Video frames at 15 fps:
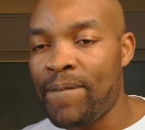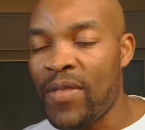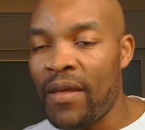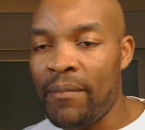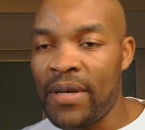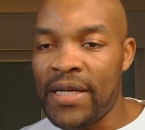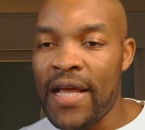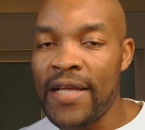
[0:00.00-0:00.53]

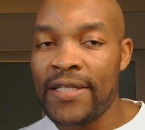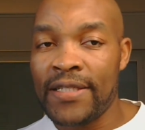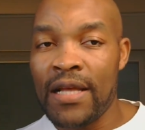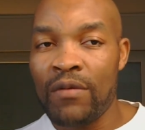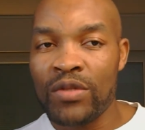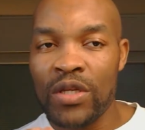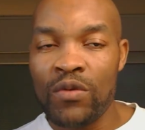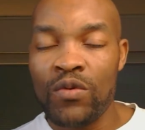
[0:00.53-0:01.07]
But thanks, that
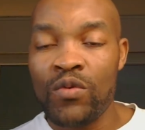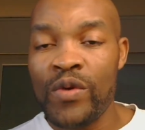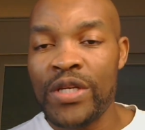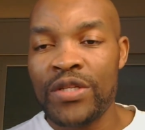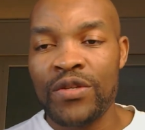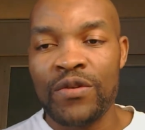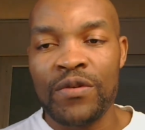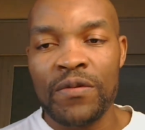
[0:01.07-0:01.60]
was a good
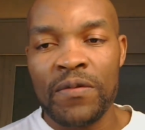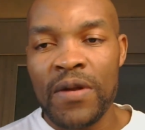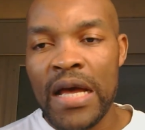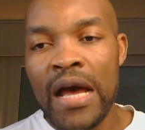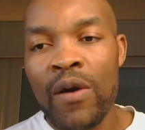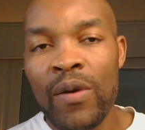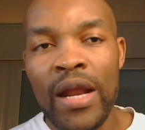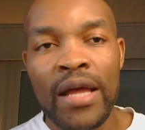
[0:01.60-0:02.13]
question.
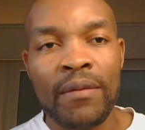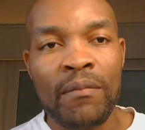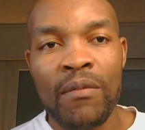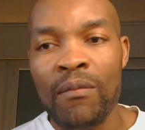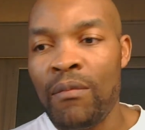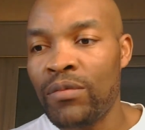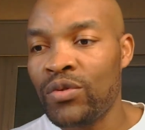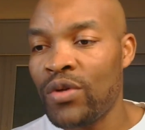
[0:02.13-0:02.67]
I would like
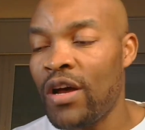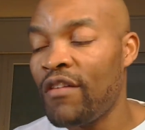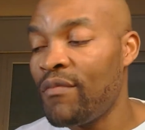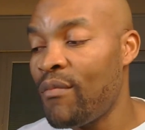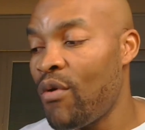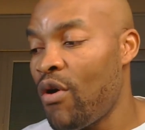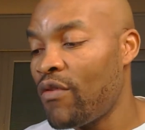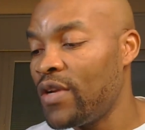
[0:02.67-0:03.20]
to have
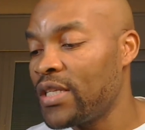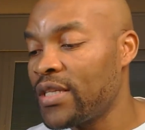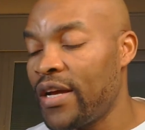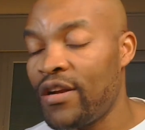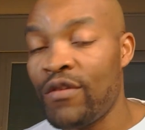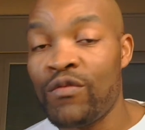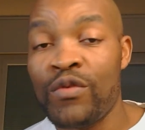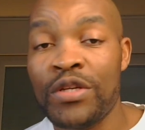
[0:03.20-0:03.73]
more of this
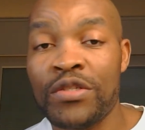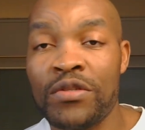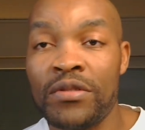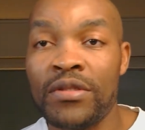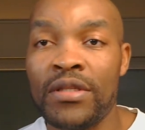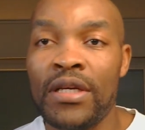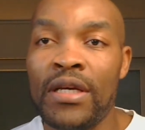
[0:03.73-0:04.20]
kind of questions.